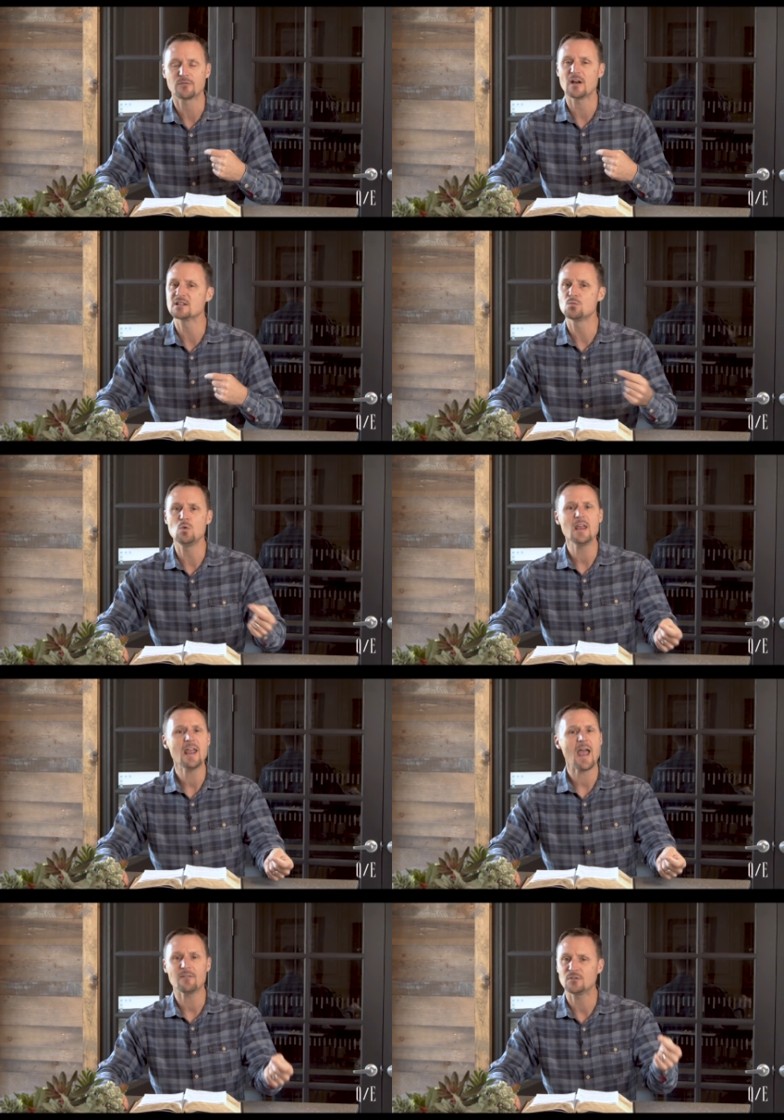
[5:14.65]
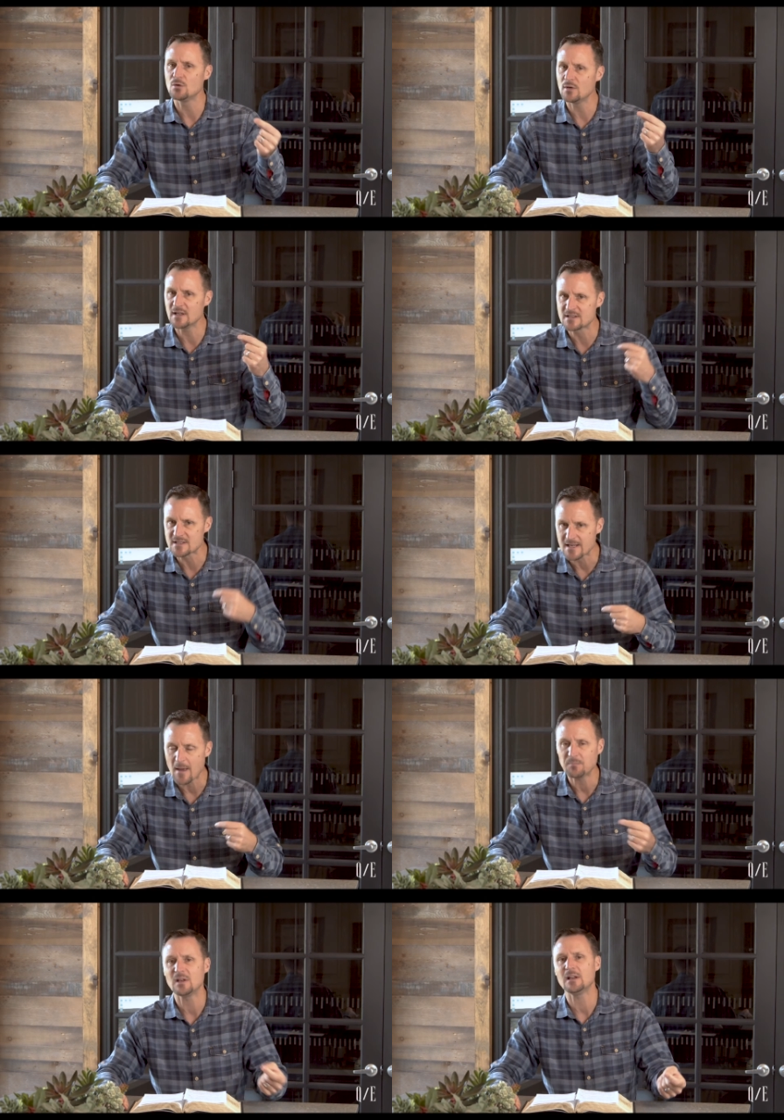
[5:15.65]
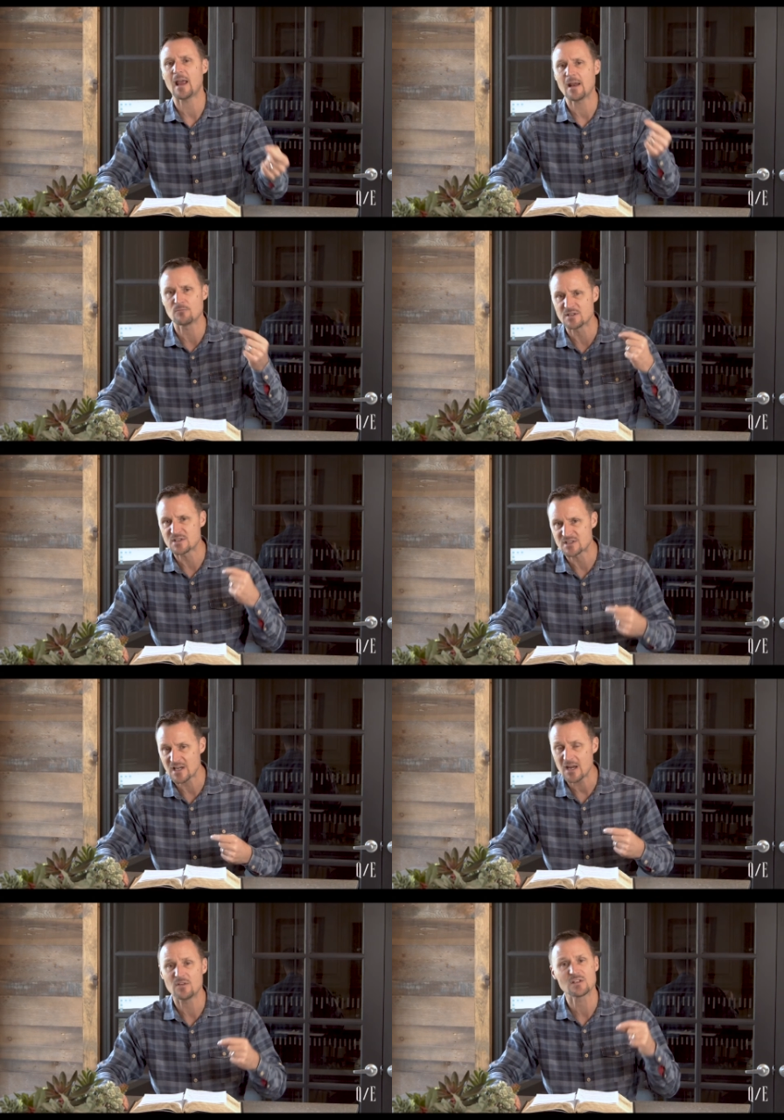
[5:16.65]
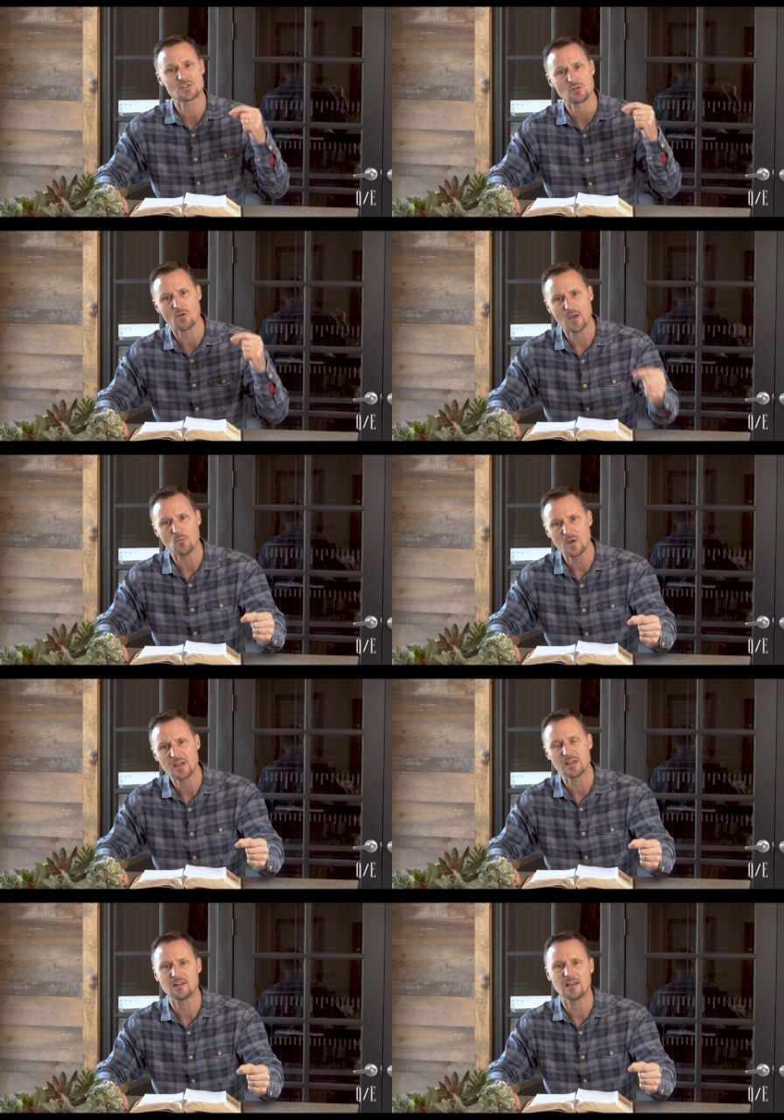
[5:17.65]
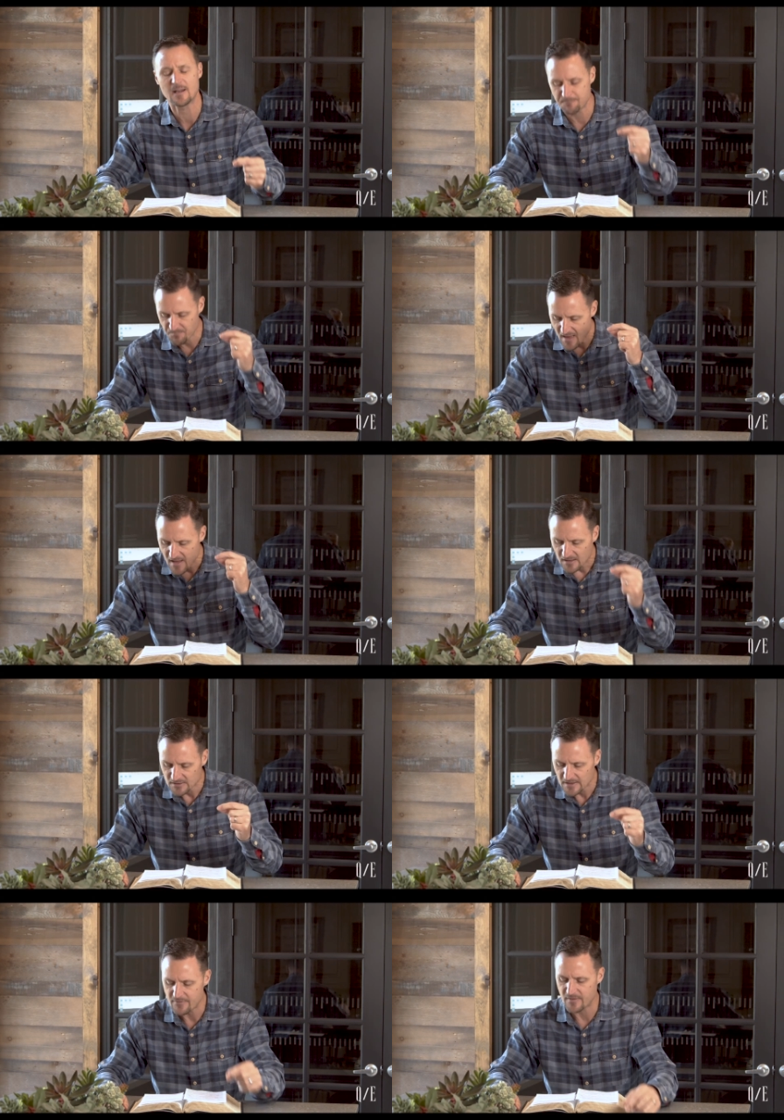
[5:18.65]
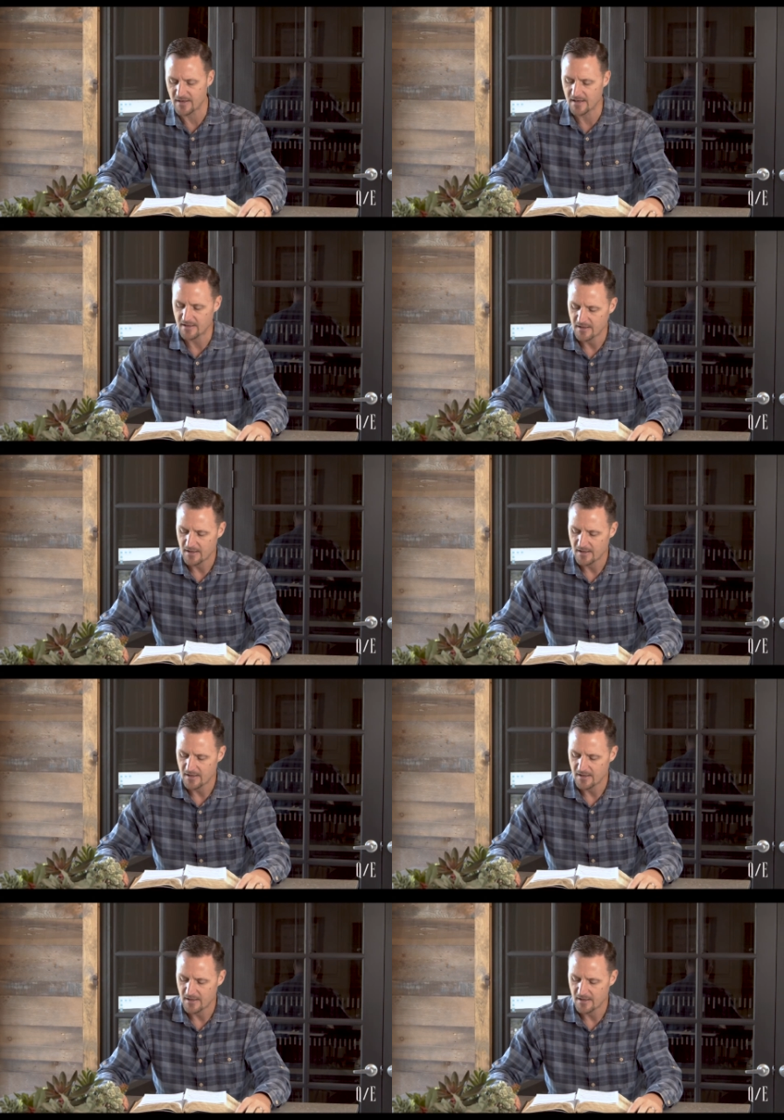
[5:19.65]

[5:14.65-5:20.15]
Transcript: Friends, we have to accept it and receive it so that we can then live in it.